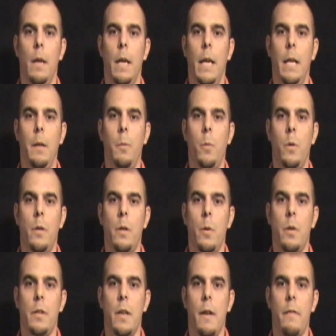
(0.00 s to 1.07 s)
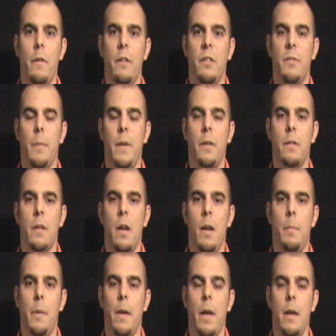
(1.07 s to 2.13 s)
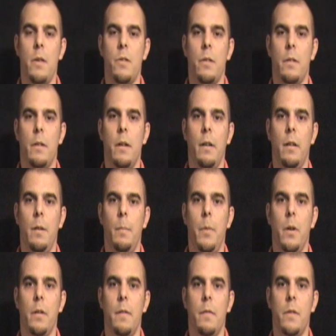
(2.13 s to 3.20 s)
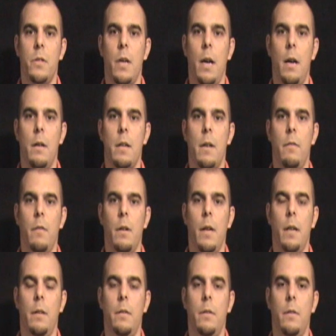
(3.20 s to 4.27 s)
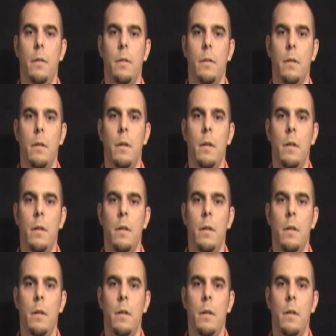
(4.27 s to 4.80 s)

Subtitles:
Anyone who has ever experienced complications during the birth of a child can relate to the